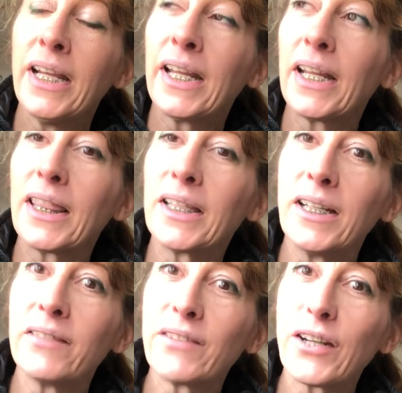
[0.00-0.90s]
and I
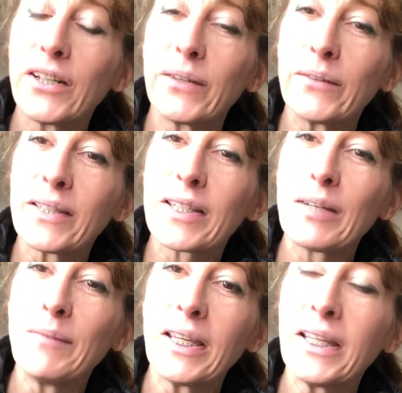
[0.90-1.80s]
love not knowing what's
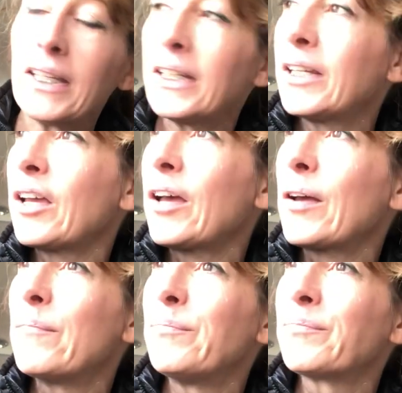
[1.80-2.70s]
coming
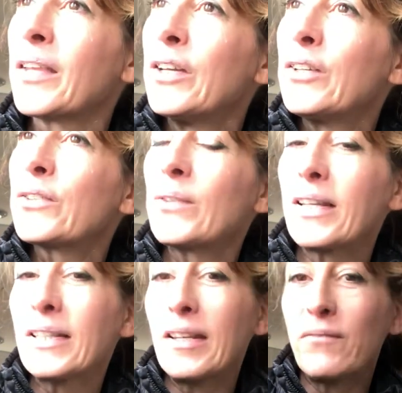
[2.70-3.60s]
in. So
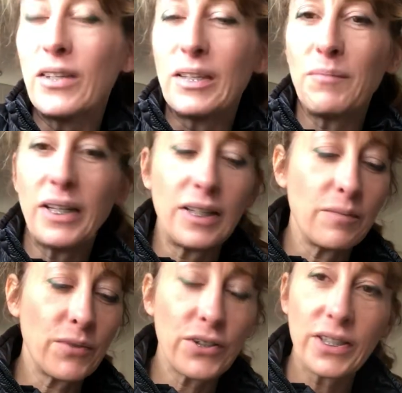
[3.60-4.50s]
that's kind of meeting the
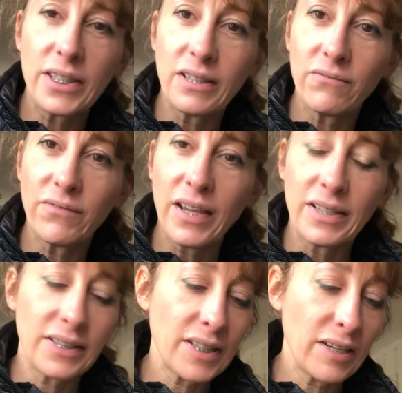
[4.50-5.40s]
emergency vet
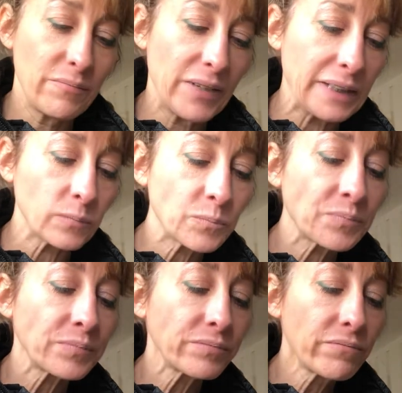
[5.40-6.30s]
inside me.
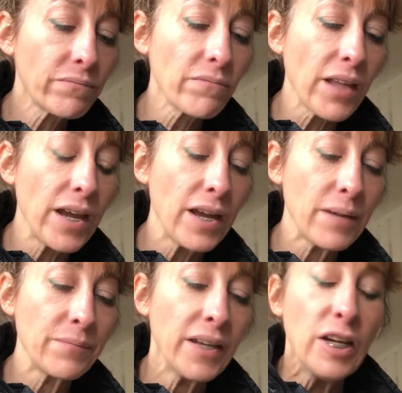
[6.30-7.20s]

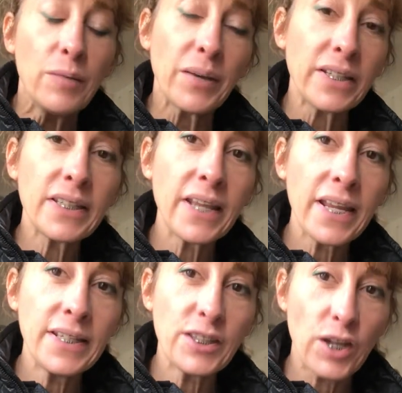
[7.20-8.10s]
But
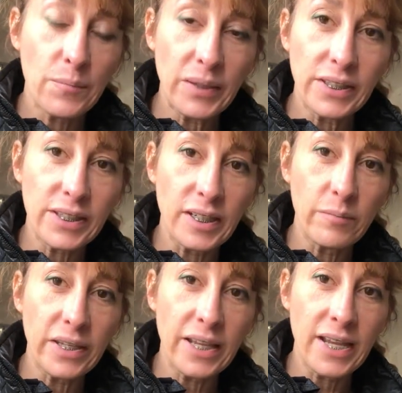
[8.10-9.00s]
today's topic is going to
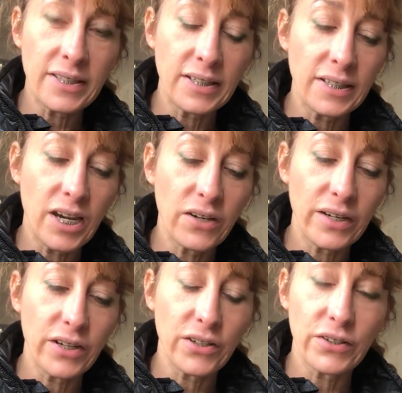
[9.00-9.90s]
be cats and
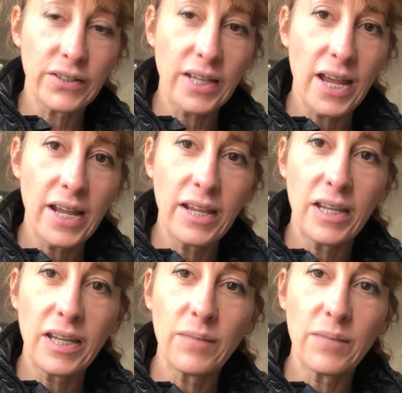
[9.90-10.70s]
carriers. I